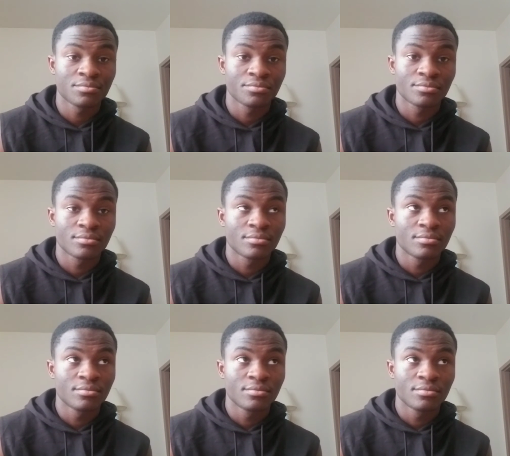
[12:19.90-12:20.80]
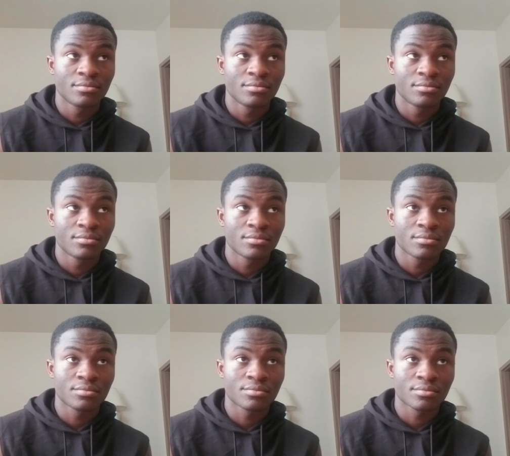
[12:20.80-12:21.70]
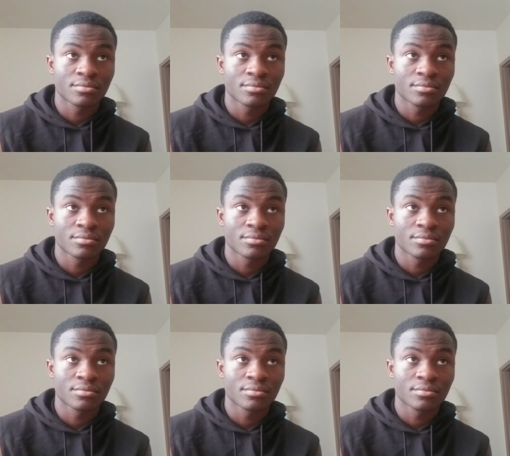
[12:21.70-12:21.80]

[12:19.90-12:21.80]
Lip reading: (silence)